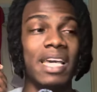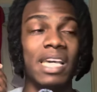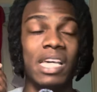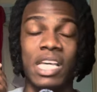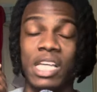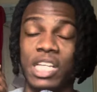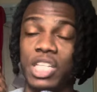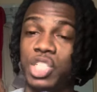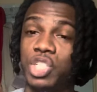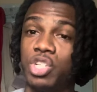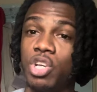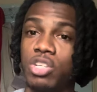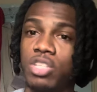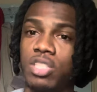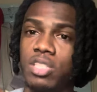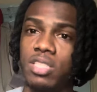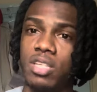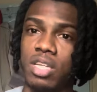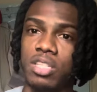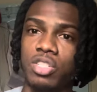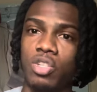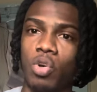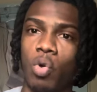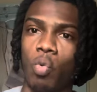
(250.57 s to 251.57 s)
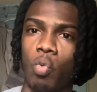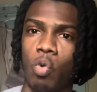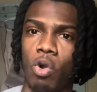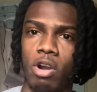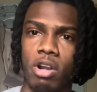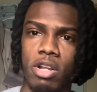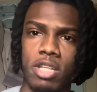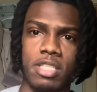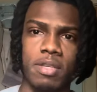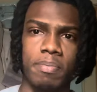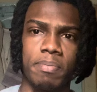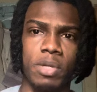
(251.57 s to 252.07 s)
It just doesn't
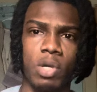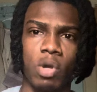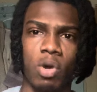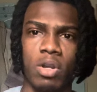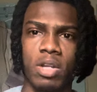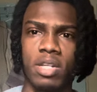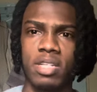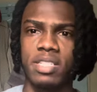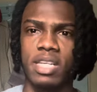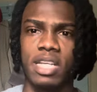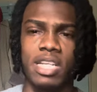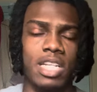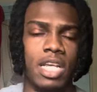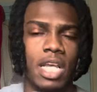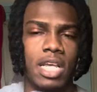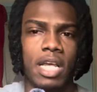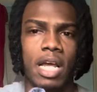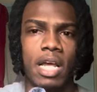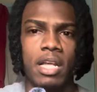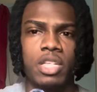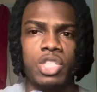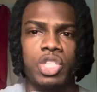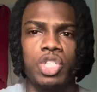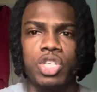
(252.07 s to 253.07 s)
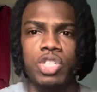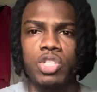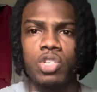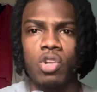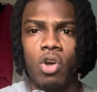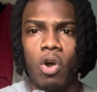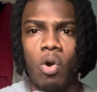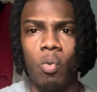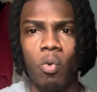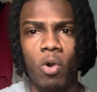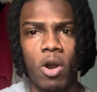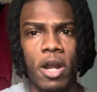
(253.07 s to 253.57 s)
work, to be honest. It's just
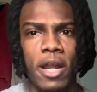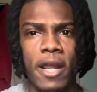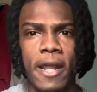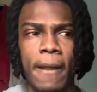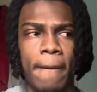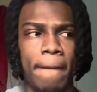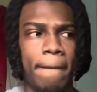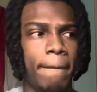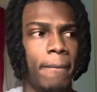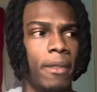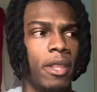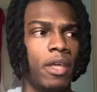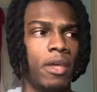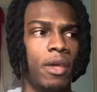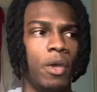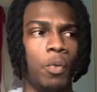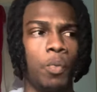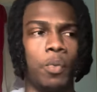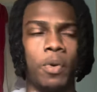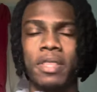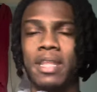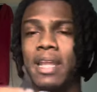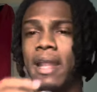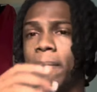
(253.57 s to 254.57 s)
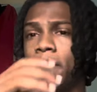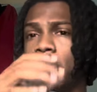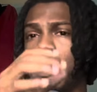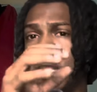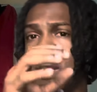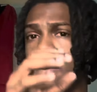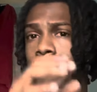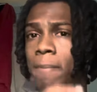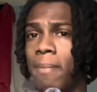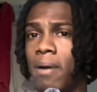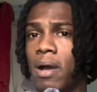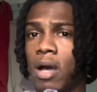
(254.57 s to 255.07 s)
not working. Whether that be at
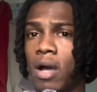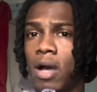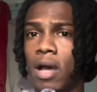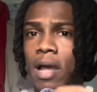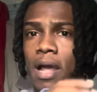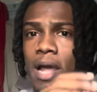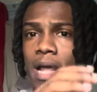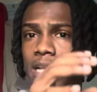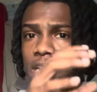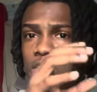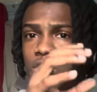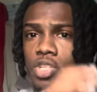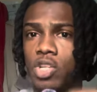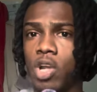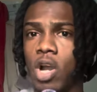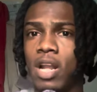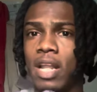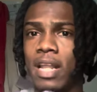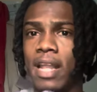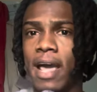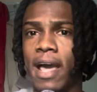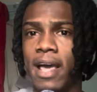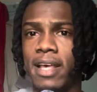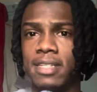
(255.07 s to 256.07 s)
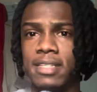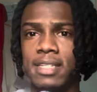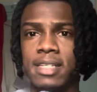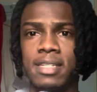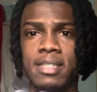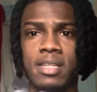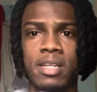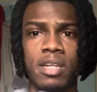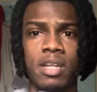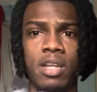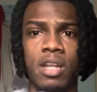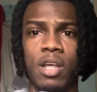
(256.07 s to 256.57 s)
the start of last
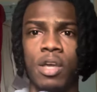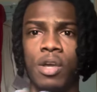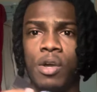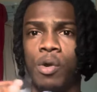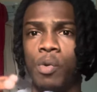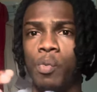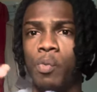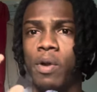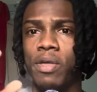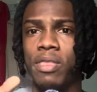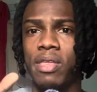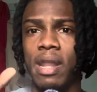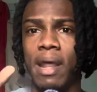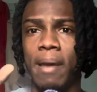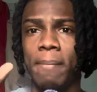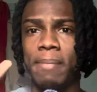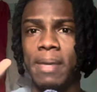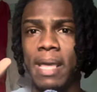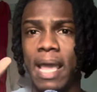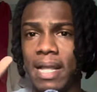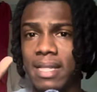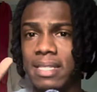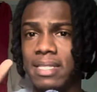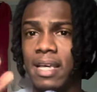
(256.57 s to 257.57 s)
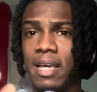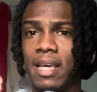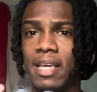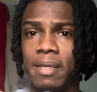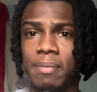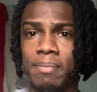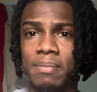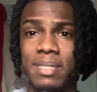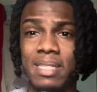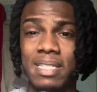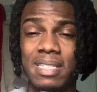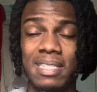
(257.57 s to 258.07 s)
season, whether that be at
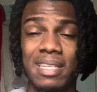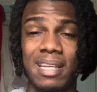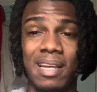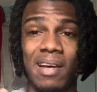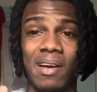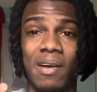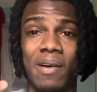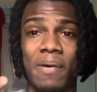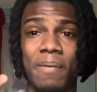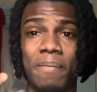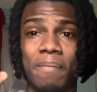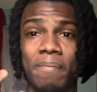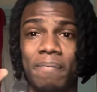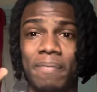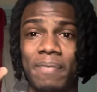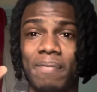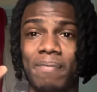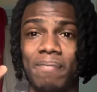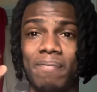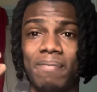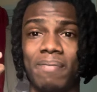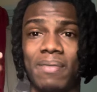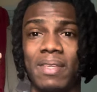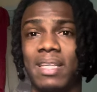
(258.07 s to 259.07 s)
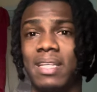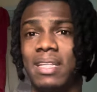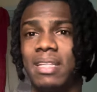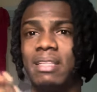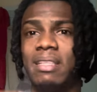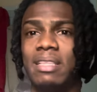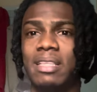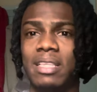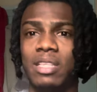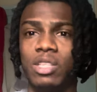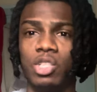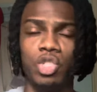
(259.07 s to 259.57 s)
times
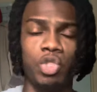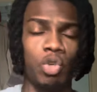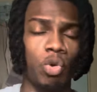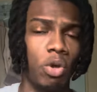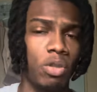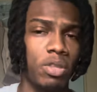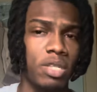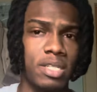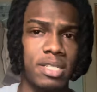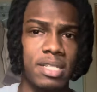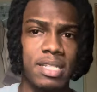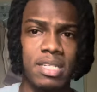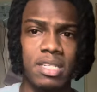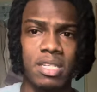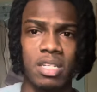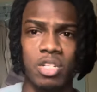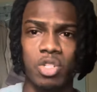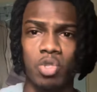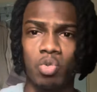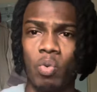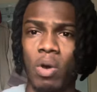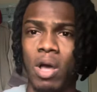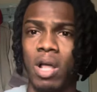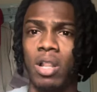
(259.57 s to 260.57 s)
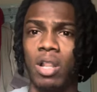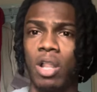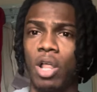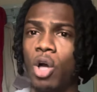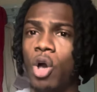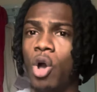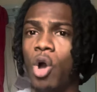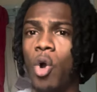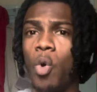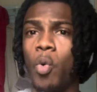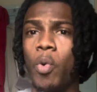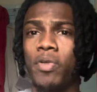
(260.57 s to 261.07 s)
throughout the season as well,
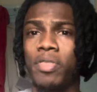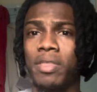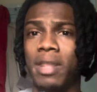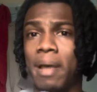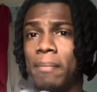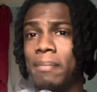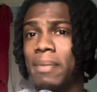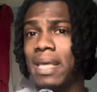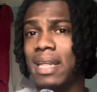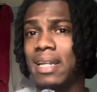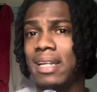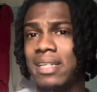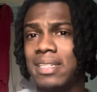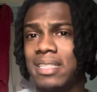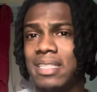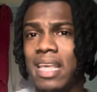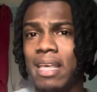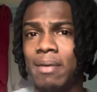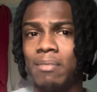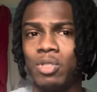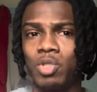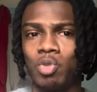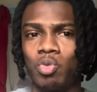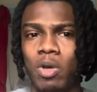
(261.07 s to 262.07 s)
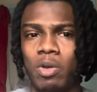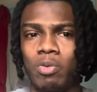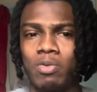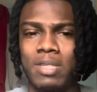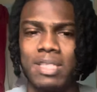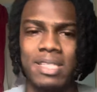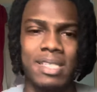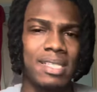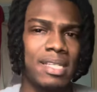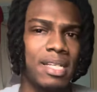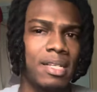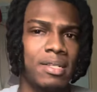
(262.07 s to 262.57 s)
or whether that be in this game as well, we
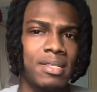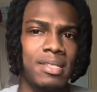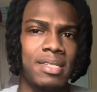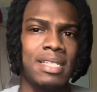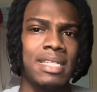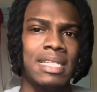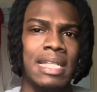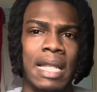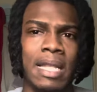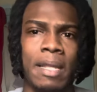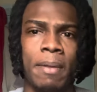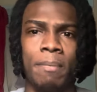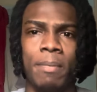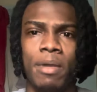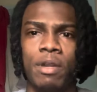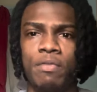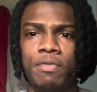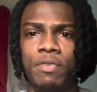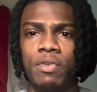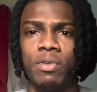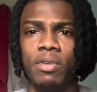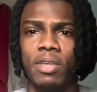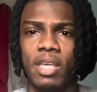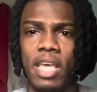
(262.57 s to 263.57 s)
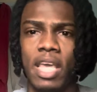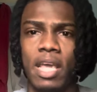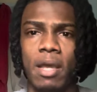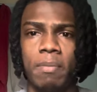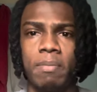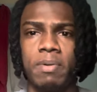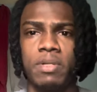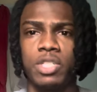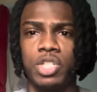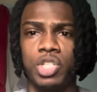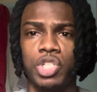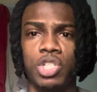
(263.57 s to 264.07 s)
still see that the midfield 8
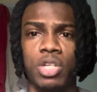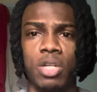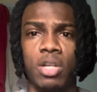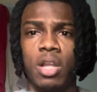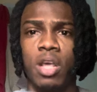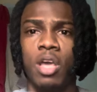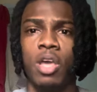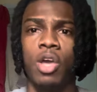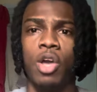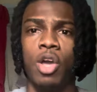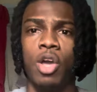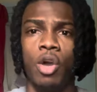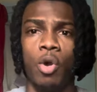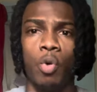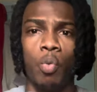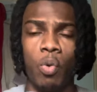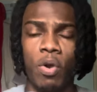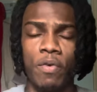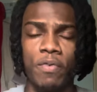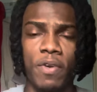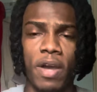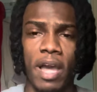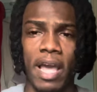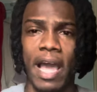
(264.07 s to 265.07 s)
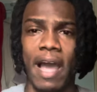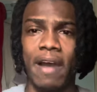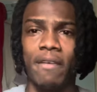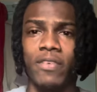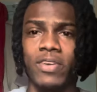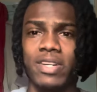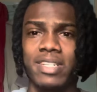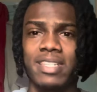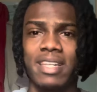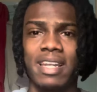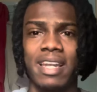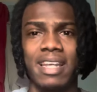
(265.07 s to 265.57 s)
position with Kai
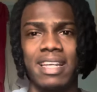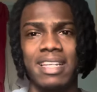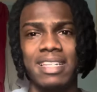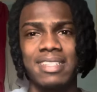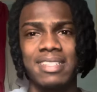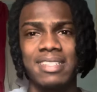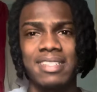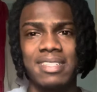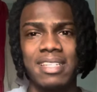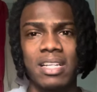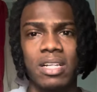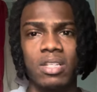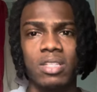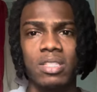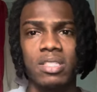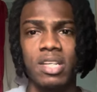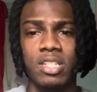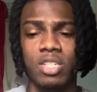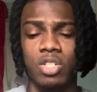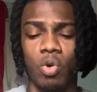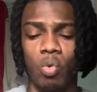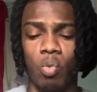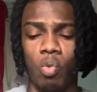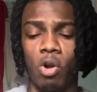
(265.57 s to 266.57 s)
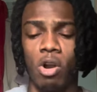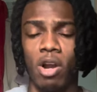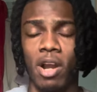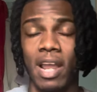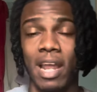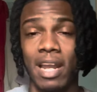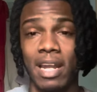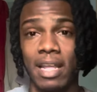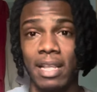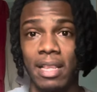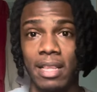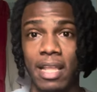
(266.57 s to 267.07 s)
Havertz in it still doesn't work.
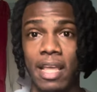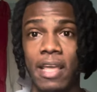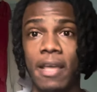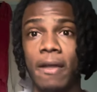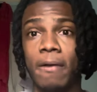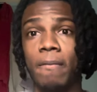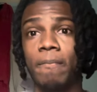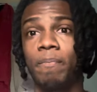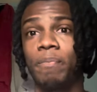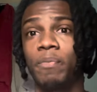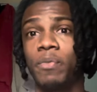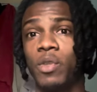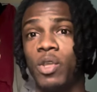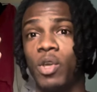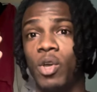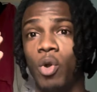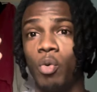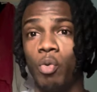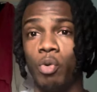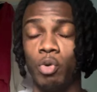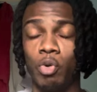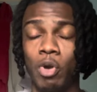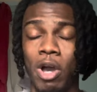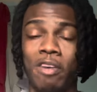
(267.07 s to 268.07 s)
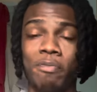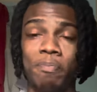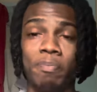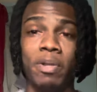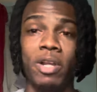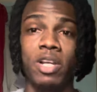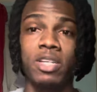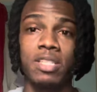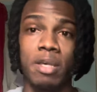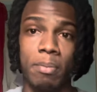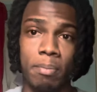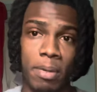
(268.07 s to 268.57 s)
And I think when you have
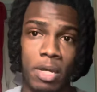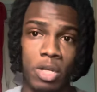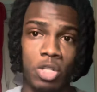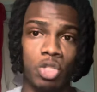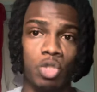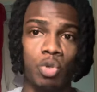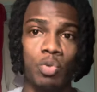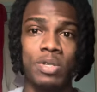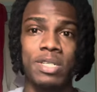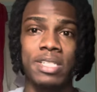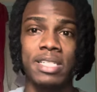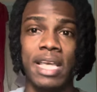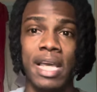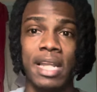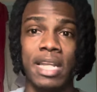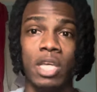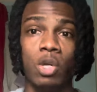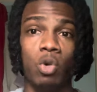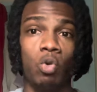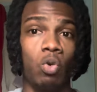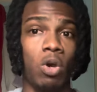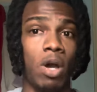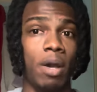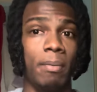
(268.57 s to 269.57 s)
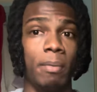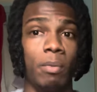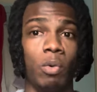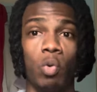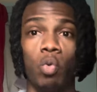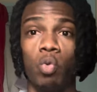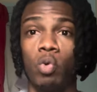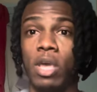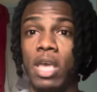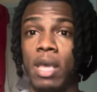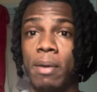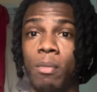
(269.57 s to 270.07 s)
players like Myles, Skelly, who
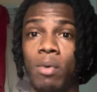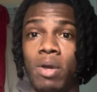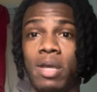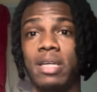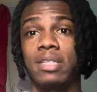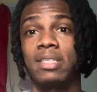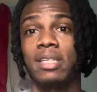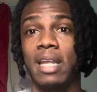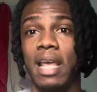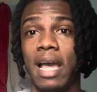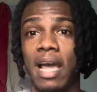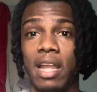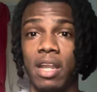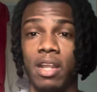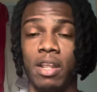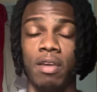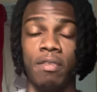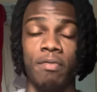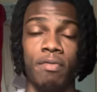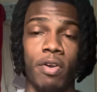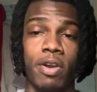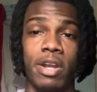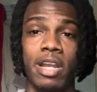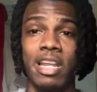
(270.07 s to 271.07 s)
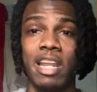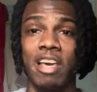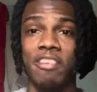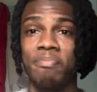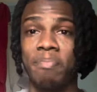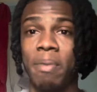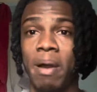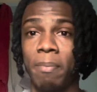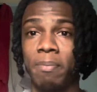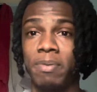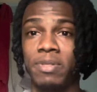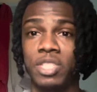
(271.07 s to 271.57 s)
came on yesterday at the inverted left
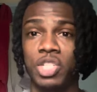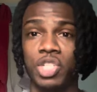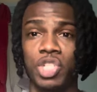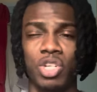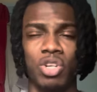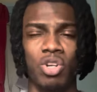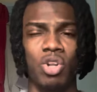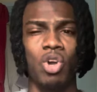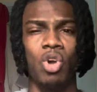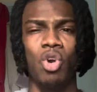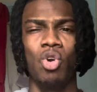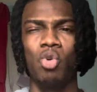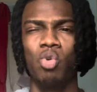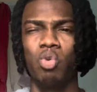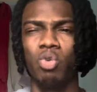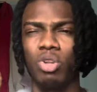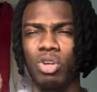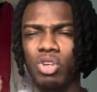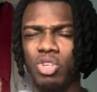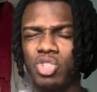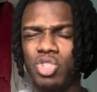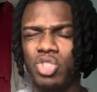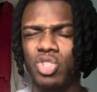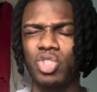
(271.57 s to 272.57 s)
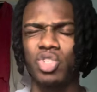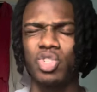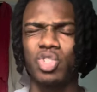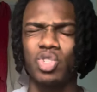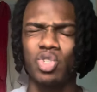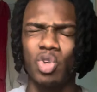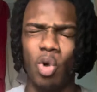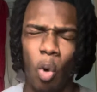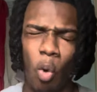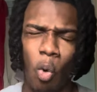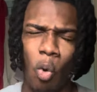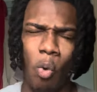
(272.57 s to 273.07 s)
back position, who looks
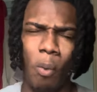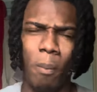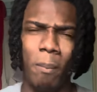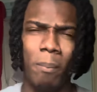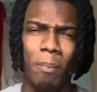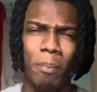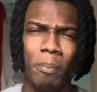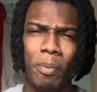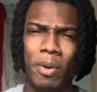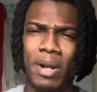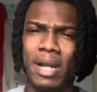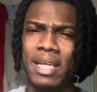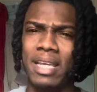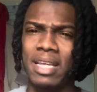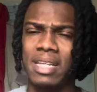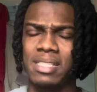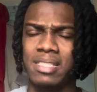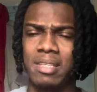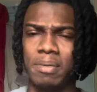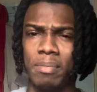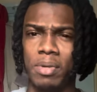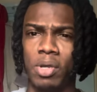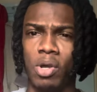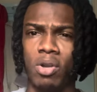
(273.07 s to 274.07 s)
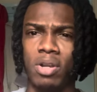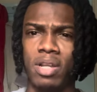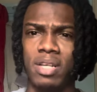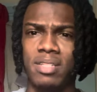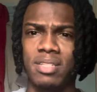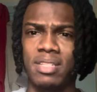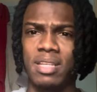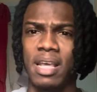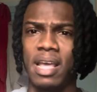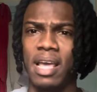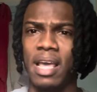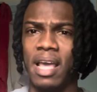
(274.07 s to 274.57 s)
so brilliant, to be
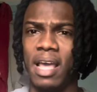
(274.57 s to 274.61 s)
honest,